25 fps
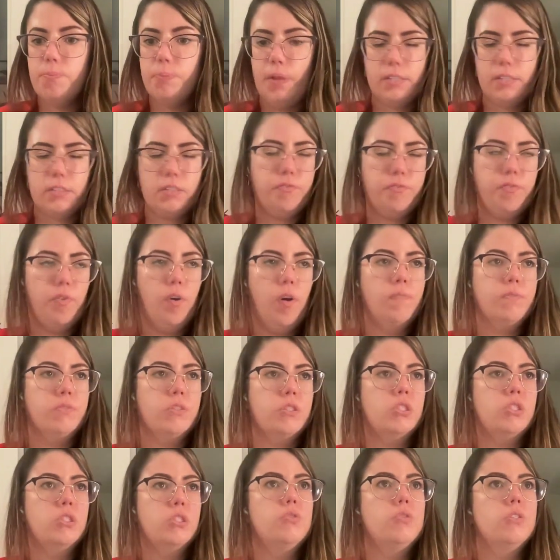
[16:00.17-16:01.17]

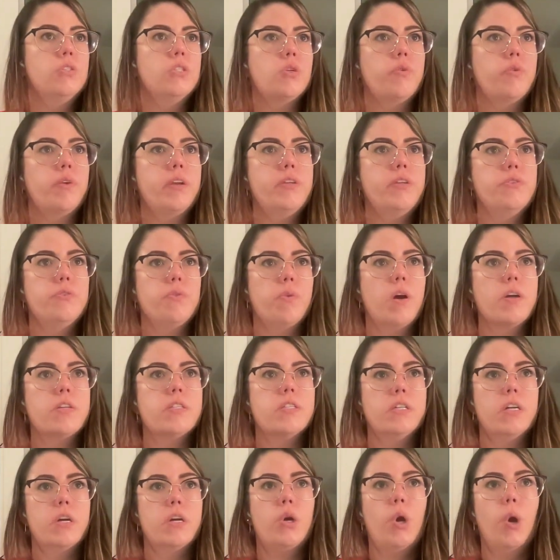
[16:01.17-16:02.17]
platforms to screen drugs
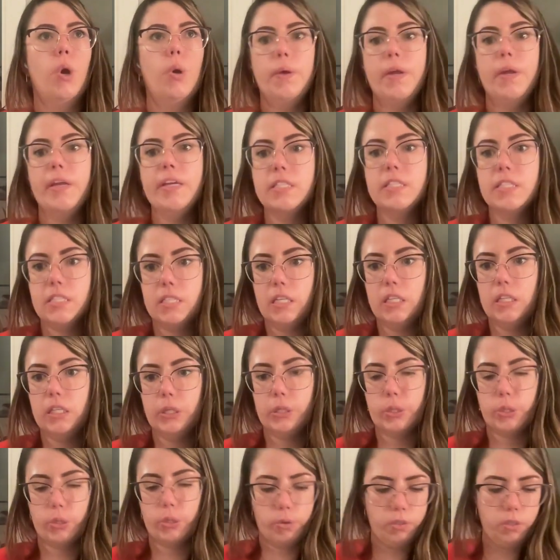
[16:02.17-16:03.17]
that are called in
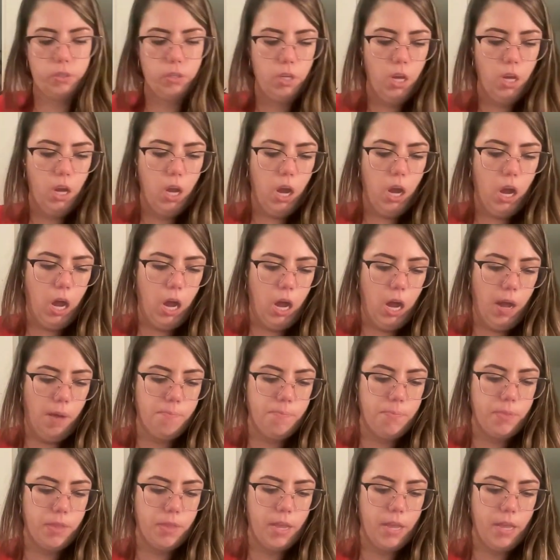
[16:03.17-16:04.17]
silico.
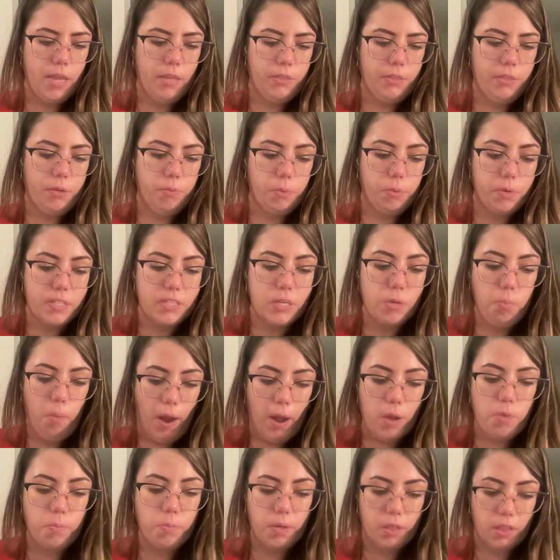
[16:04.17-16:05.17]
And the reason
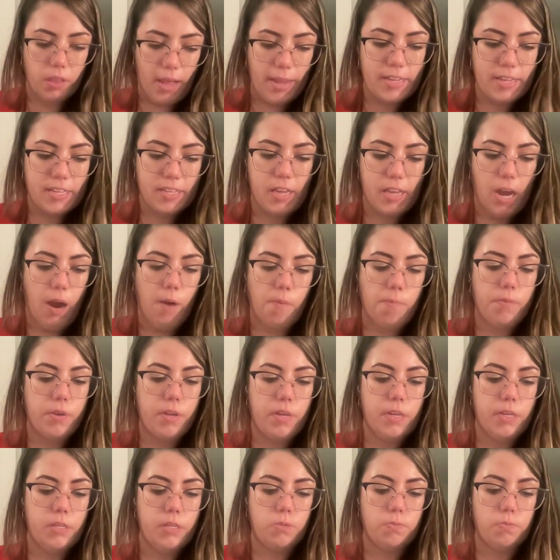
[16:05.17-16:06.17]
why we like them
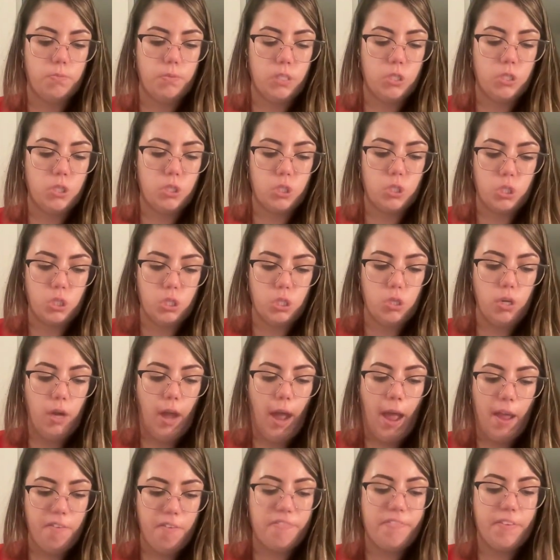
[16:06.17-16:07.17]
is
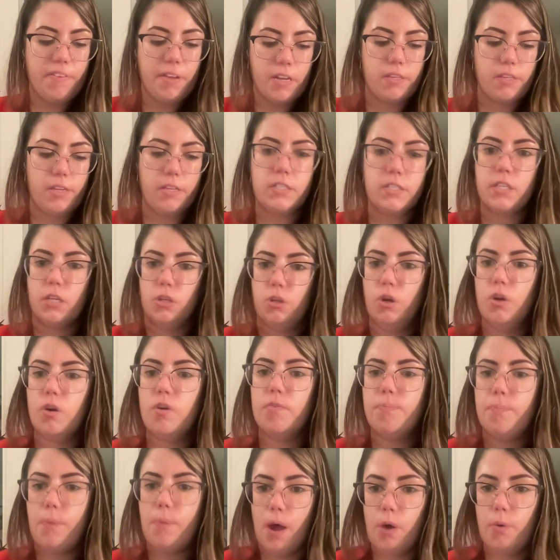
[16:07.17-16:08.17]
I think there's a lot
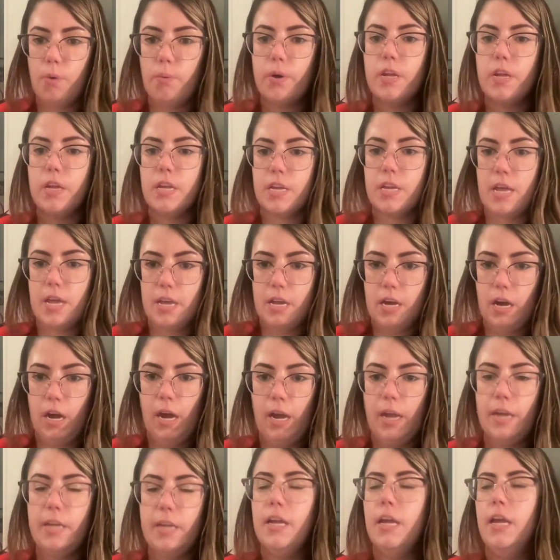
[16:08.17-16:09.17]
of power in
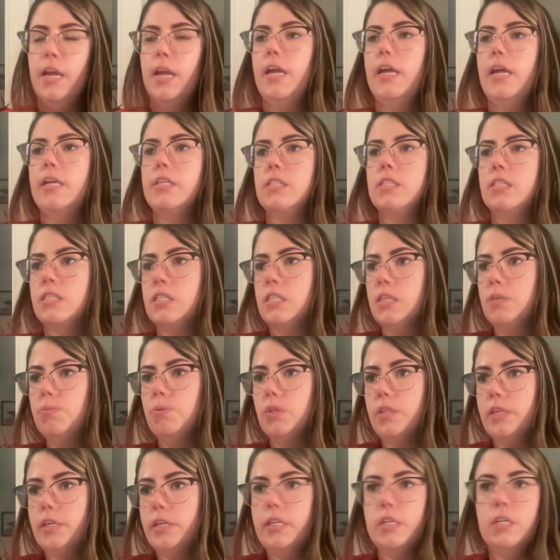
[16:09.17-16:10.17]
AI in
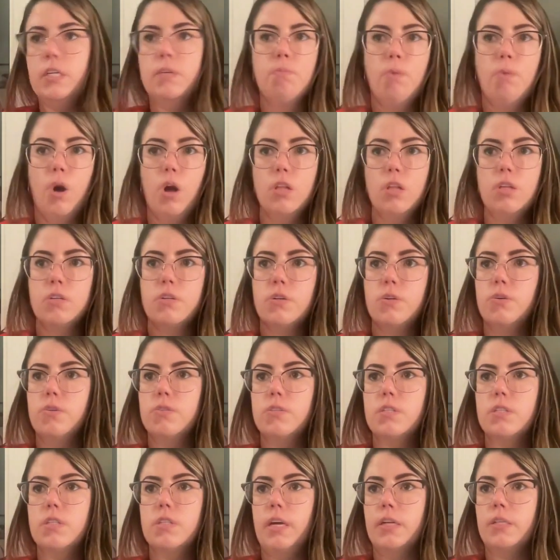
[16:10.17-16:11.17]
simulating
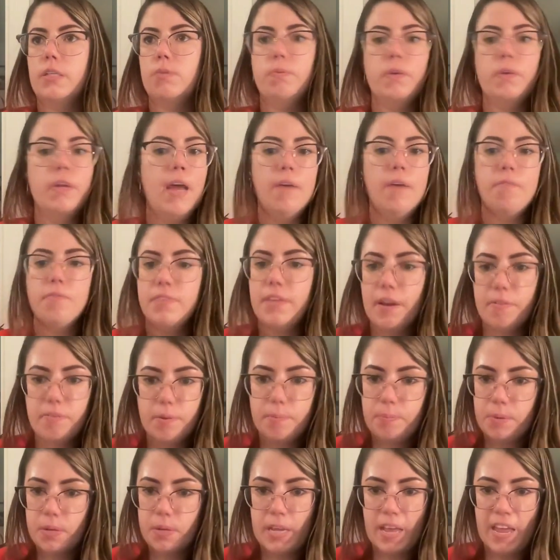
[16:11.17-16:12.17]
molecules like we have
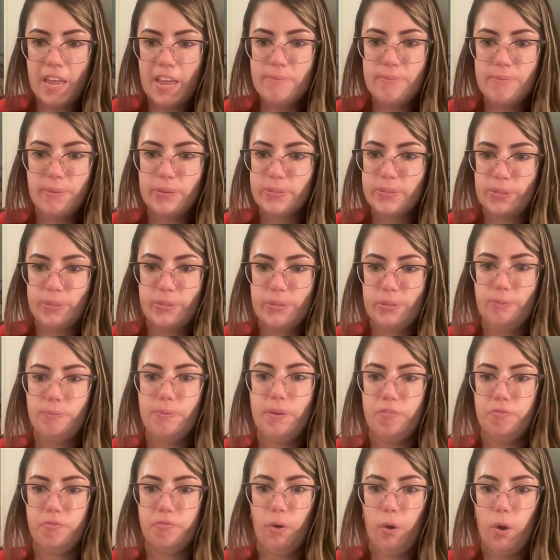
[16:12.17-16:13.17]
never been able to do
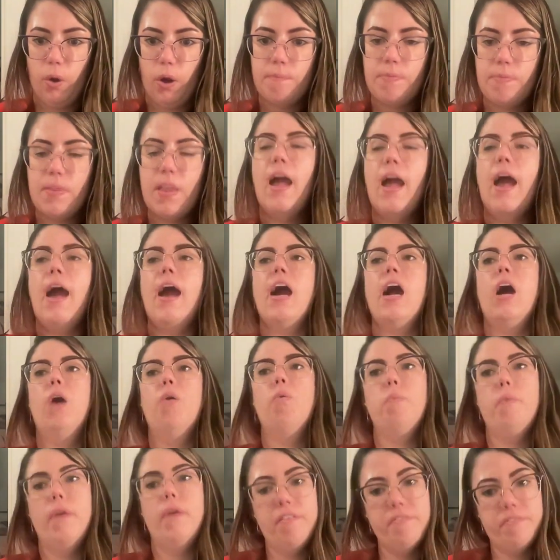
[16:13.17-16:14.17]
before.
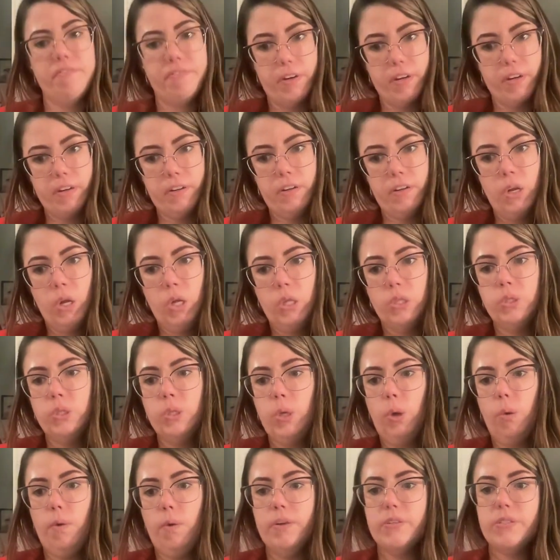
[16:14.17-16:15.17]
However,
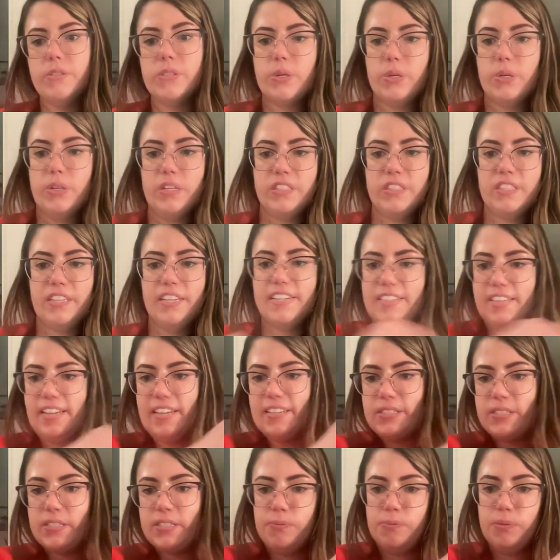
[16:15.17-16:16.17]
no one's going to take
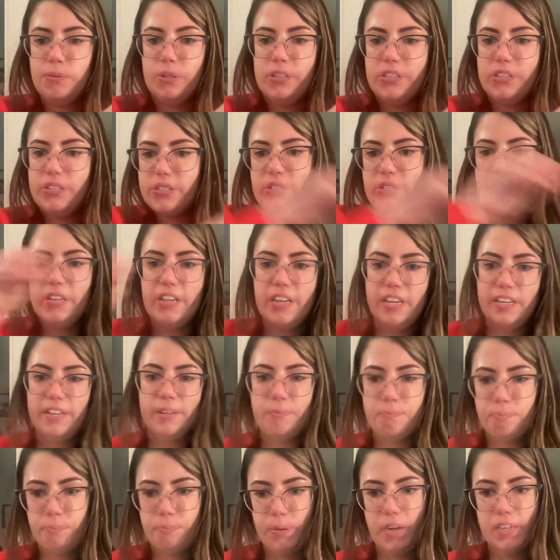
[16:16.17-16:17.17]
that simulation and
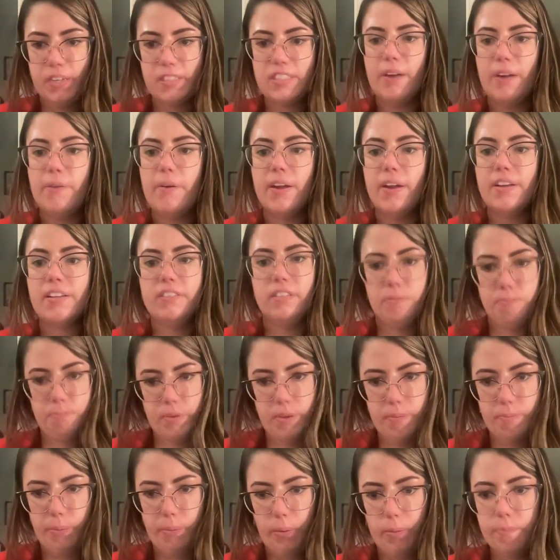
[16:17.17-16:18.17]
then plug directly in
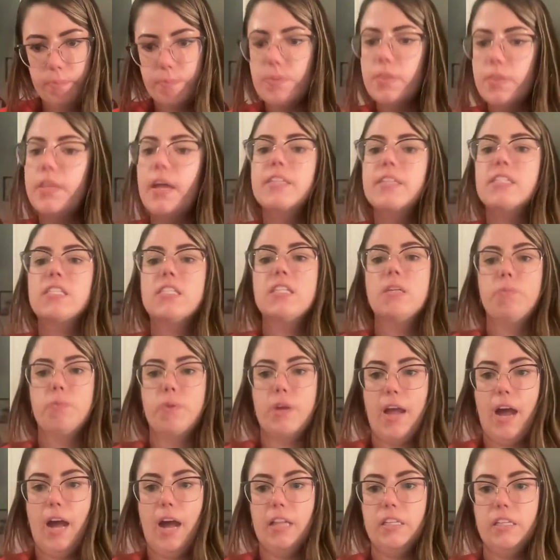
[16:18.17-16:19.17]
people. That's the
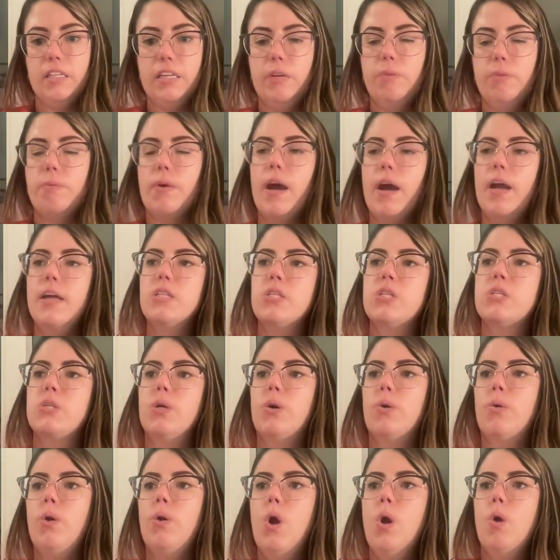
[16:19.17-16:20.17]
reality, right?
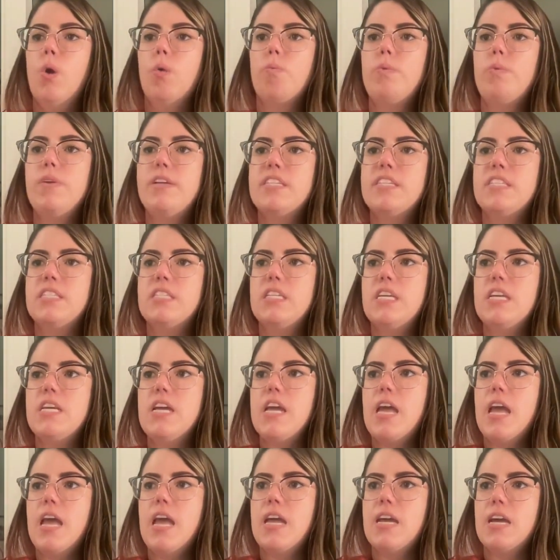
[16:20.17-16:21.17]
So we
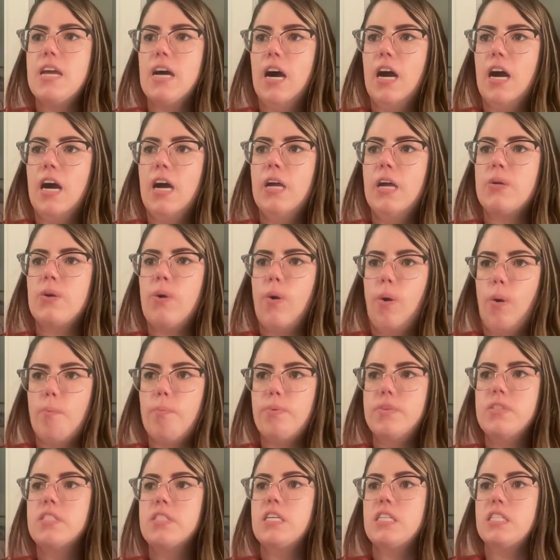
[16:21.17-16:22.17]
see AI
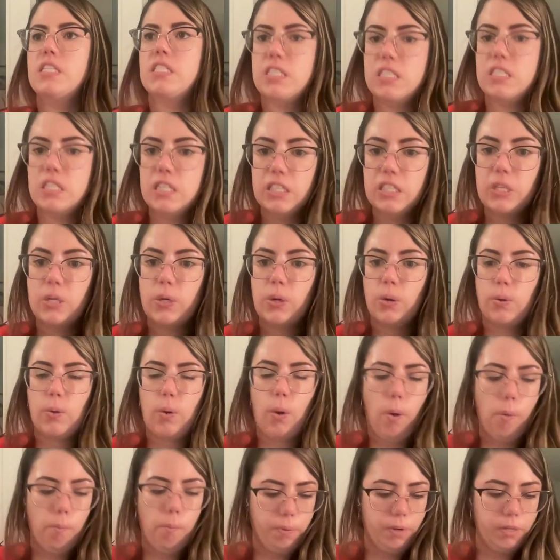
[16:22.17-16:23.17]
companies, in silico
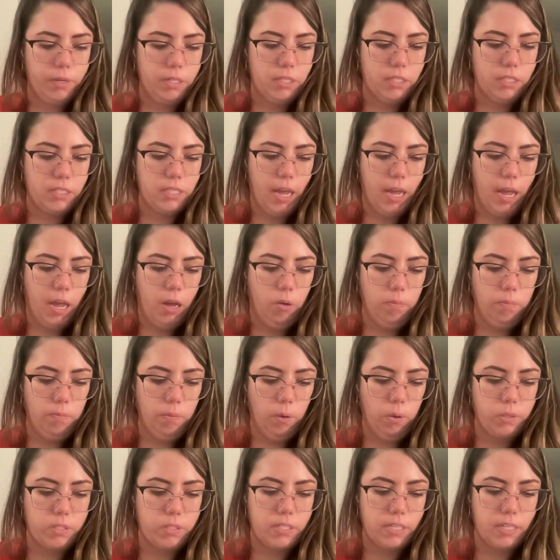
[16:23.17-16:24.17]
companies,
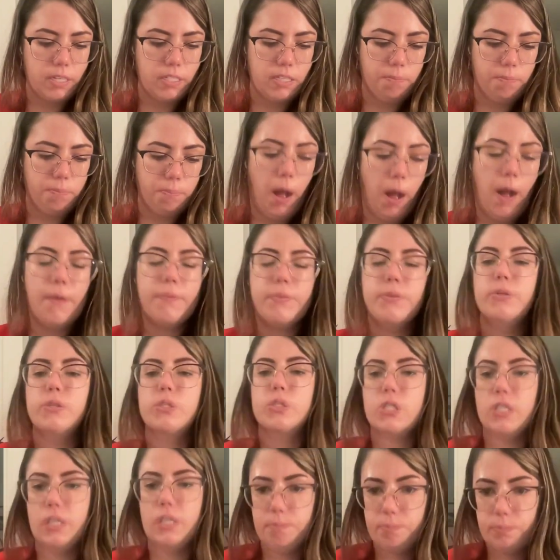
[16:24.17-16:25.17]
almost as a
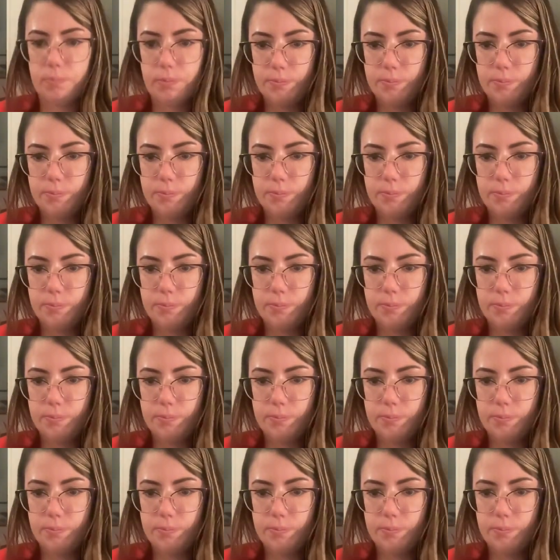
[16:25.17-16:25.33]
partnership